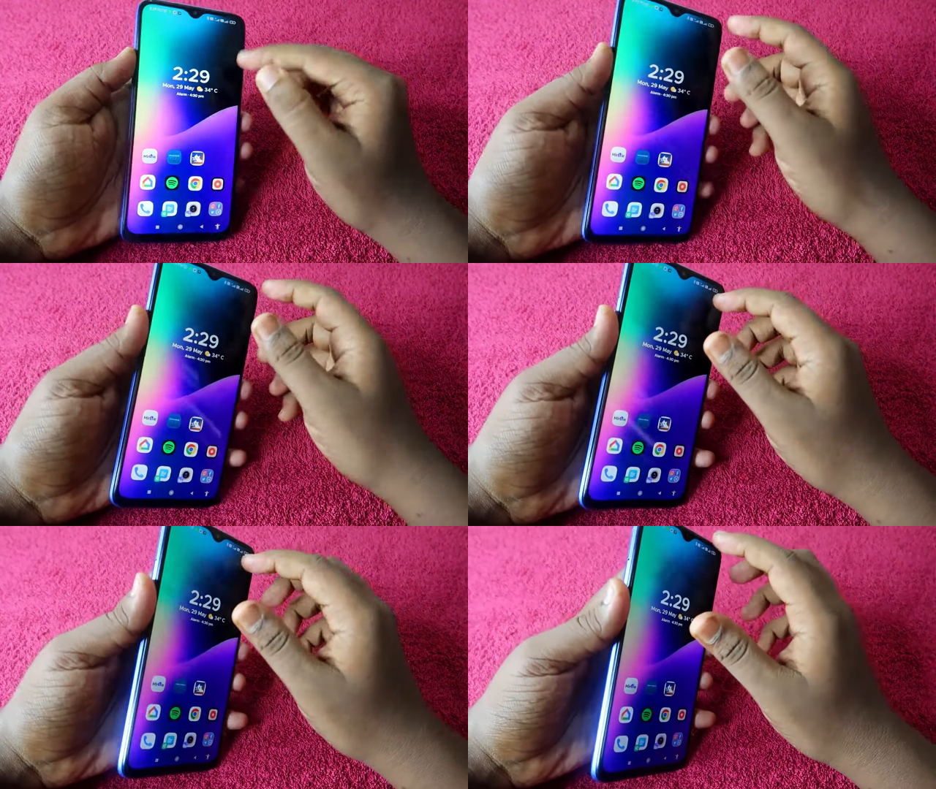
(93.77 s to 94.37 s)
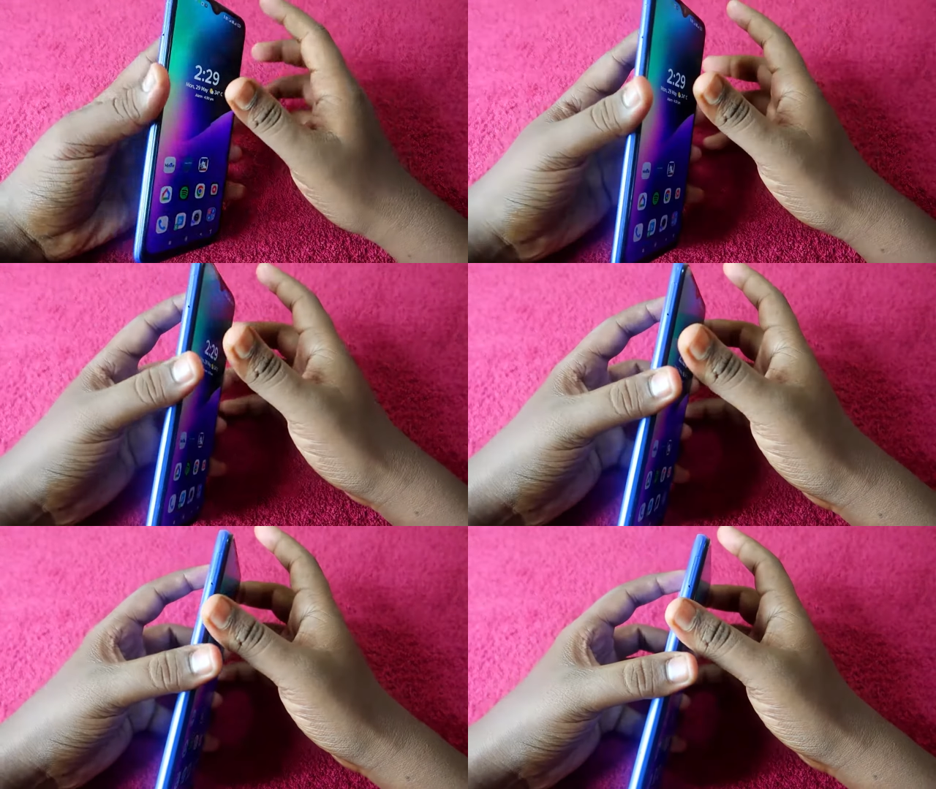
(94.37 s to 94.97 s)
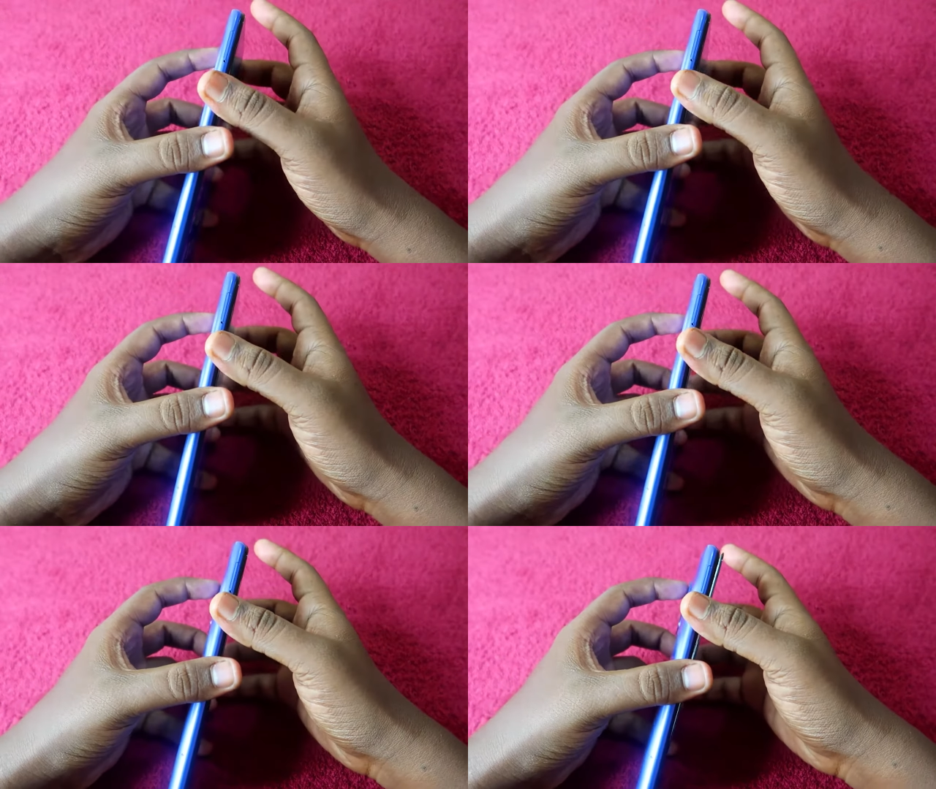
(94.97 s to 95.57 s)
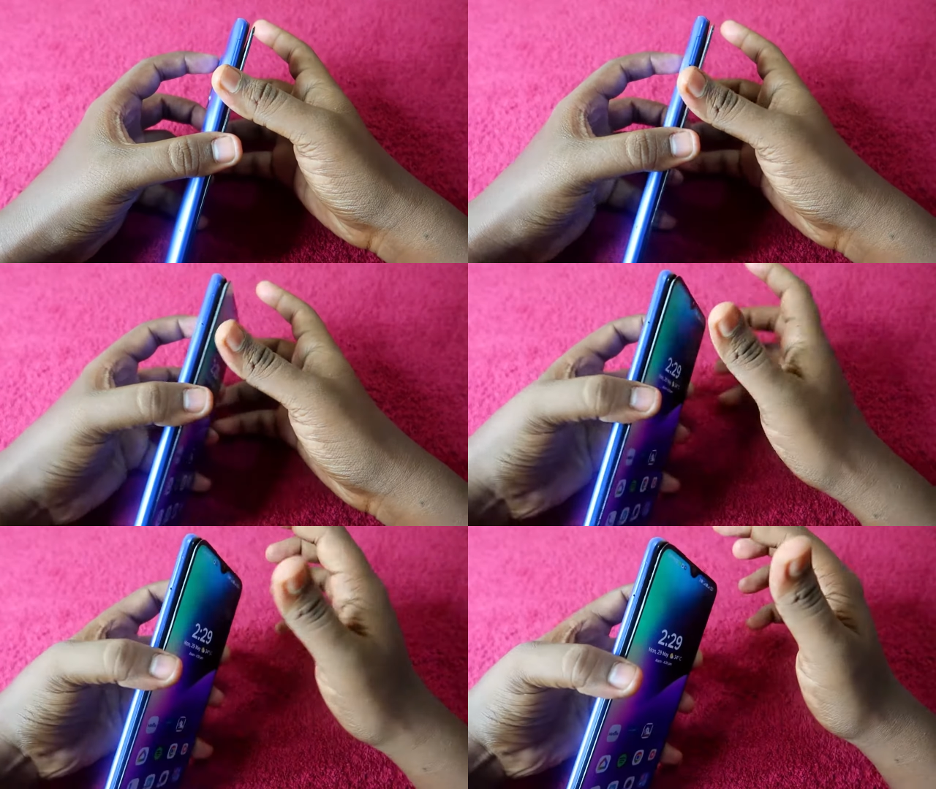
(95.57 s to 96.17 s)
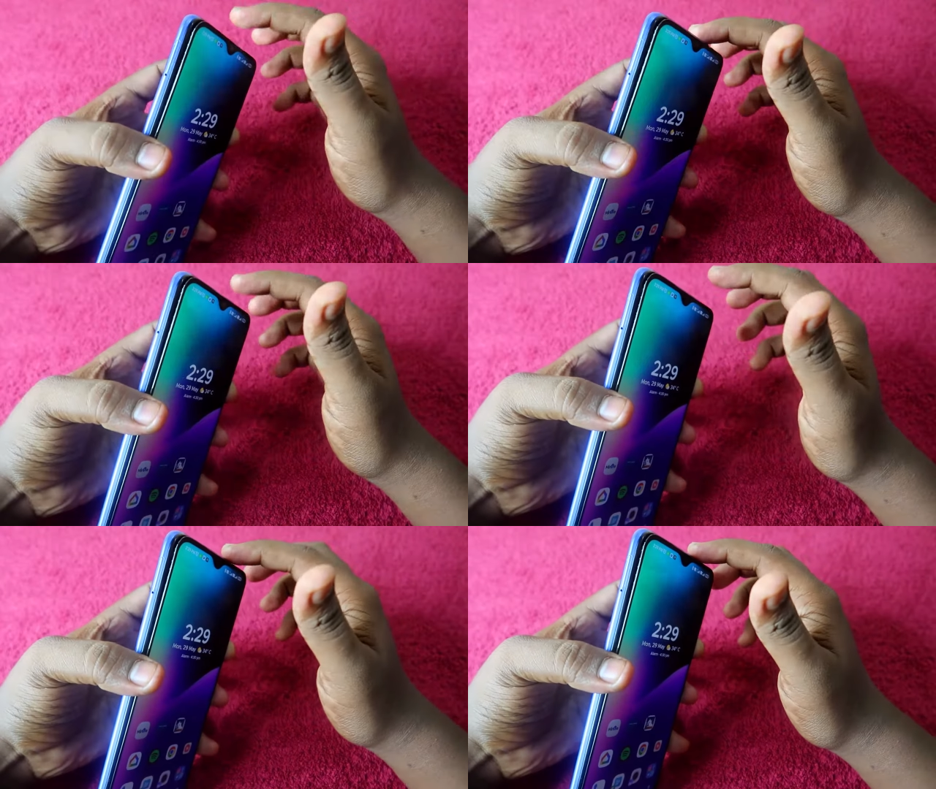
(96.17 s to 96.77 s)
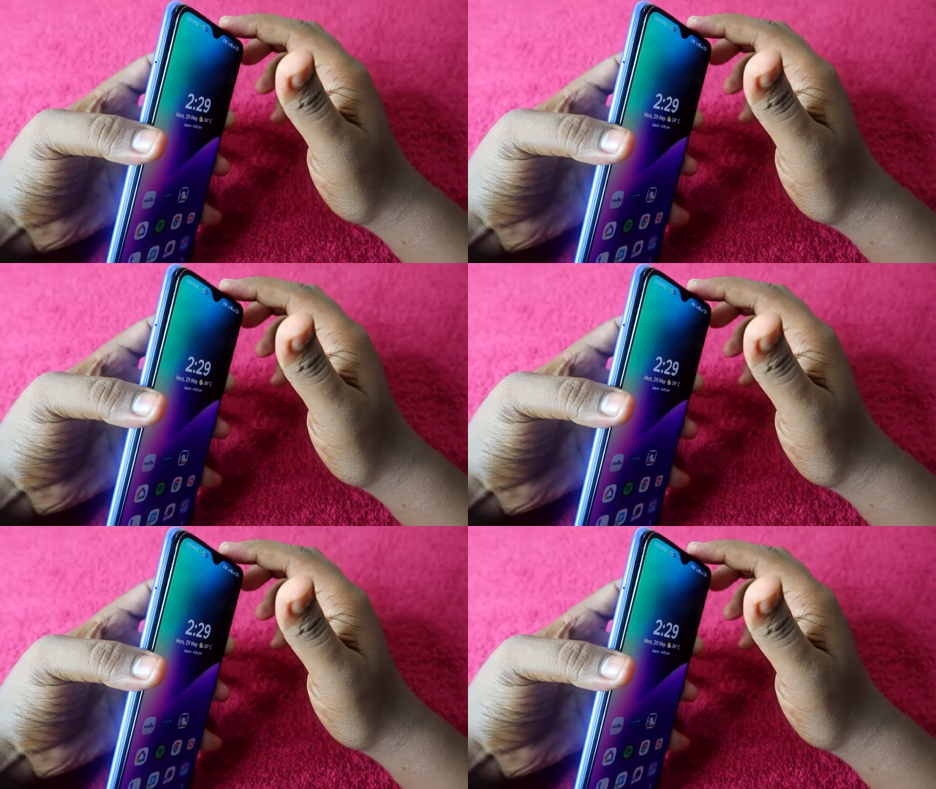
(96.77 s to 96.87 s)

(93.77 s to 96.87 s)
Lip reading: Nobody's mouth can be seen.